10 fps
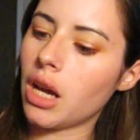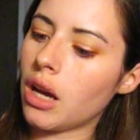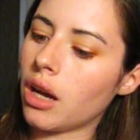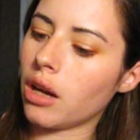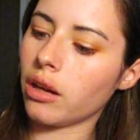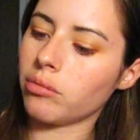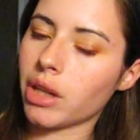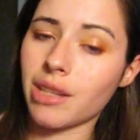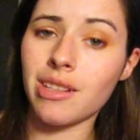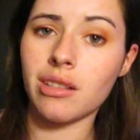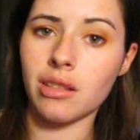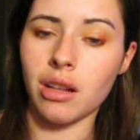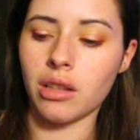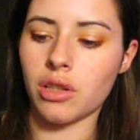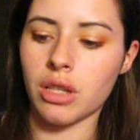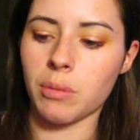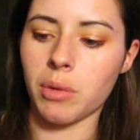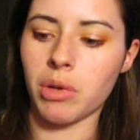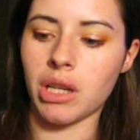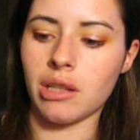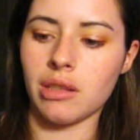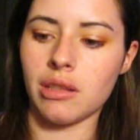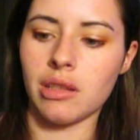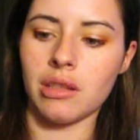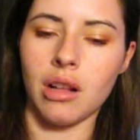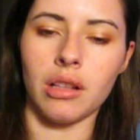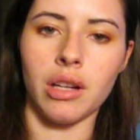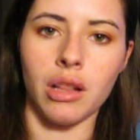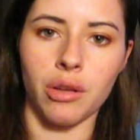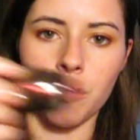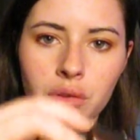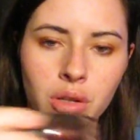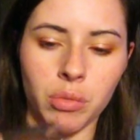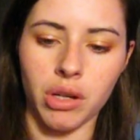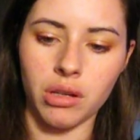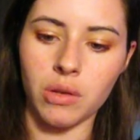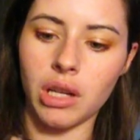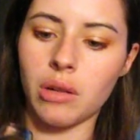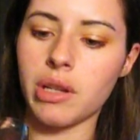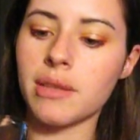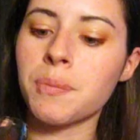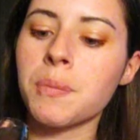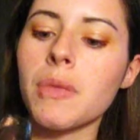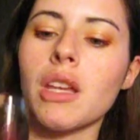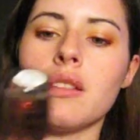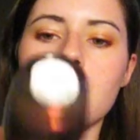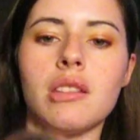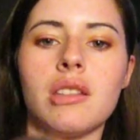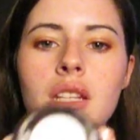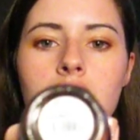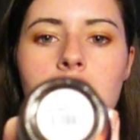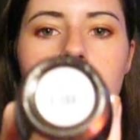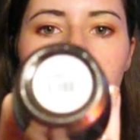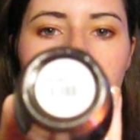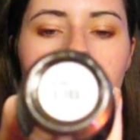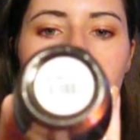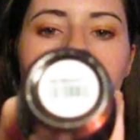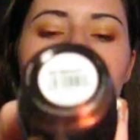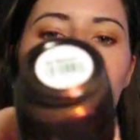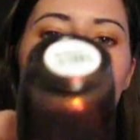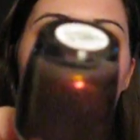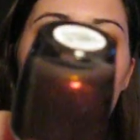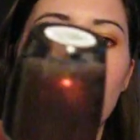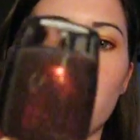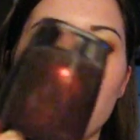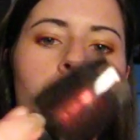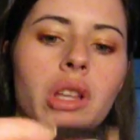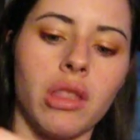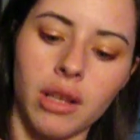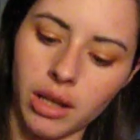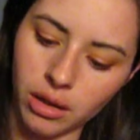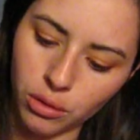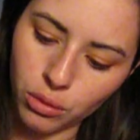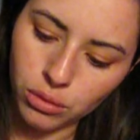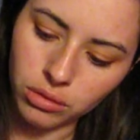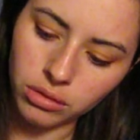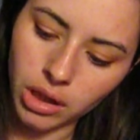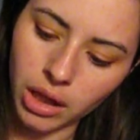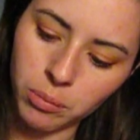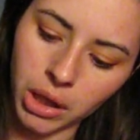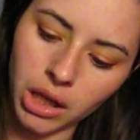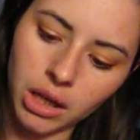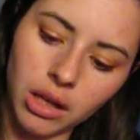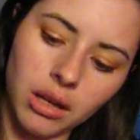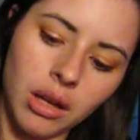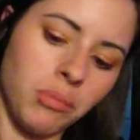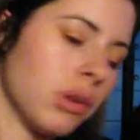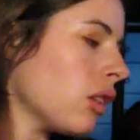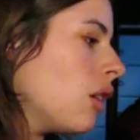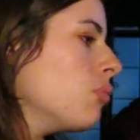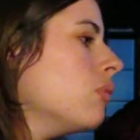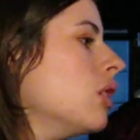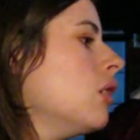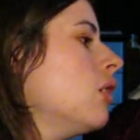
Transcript: Um, and I say solid shimmer because it's a solid color with shimmer into it. Anyways, this is Teasy Does It. It's purple with like a gold, pink, and plum